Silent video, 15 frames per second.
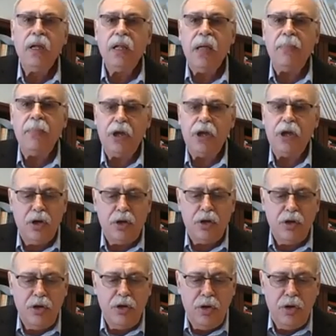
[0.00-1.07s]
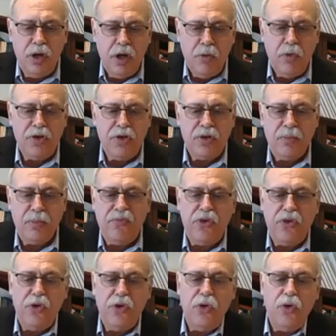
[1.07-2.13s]
Let me conclude with some
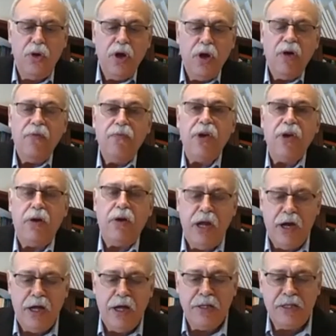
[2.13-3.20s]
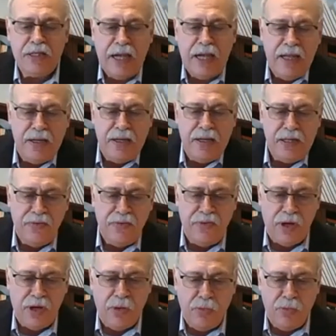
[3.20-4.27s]
few very
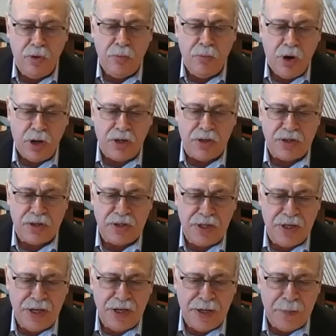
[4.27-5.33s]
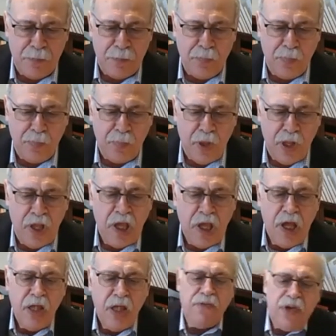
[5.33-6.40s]
unscientific remarks.
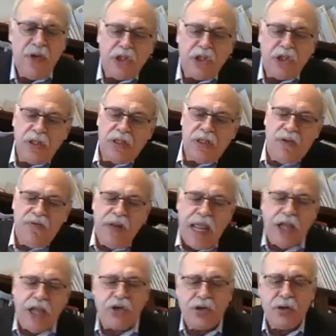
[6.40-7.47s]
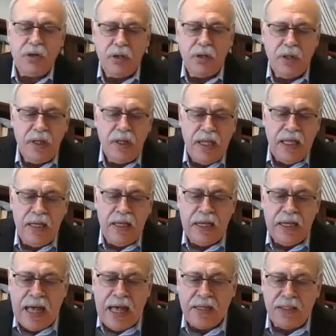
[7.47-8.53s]
The visions of nature in
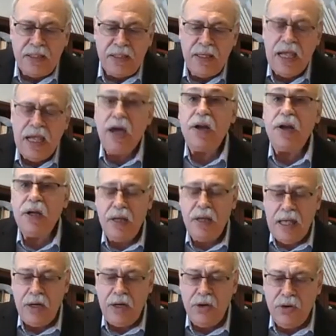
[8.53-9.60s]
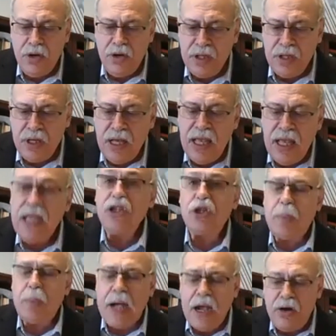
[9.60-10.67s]
Kant, Herder, and Goethe
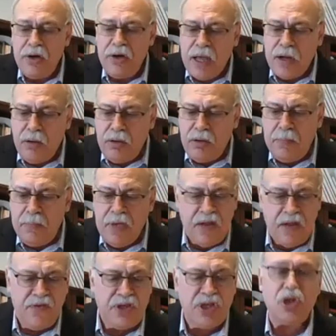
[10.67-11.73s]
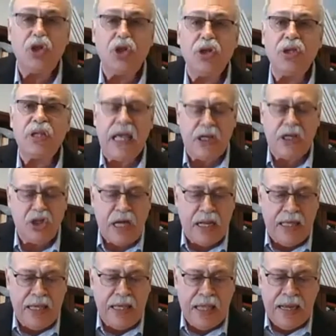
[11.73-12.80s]
inspired not only metaphysicians like
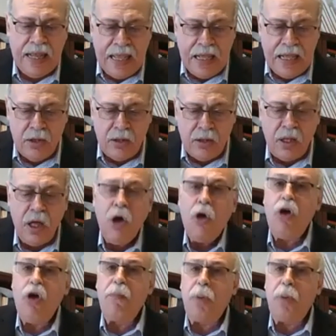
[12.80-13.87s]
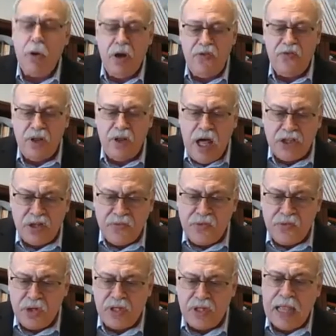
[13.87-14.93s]
Schelling and Hegel, or
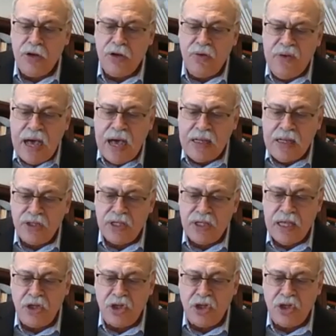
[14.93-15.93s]
poet-philosophers like Novalis and